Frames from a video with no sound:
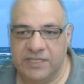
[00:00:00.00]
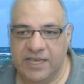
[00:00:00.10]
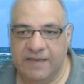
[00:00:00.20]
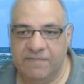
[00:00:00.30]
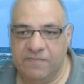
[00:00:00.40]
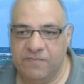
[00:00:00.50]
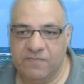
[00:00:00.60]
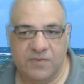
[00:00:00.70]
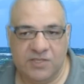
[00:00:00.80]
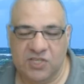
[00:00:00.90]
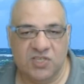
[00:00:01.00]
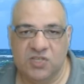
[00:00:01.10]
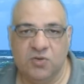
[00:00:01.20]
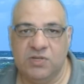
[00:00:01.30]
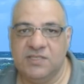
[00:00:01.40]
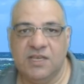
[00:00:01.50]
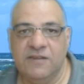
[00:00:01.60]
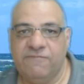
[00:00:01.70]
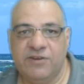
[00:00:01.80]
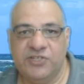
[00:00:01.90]
game just secured a ton
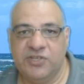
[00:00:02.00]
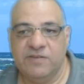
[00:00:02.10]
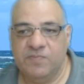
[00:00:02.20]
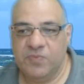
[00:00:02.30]
of pressure,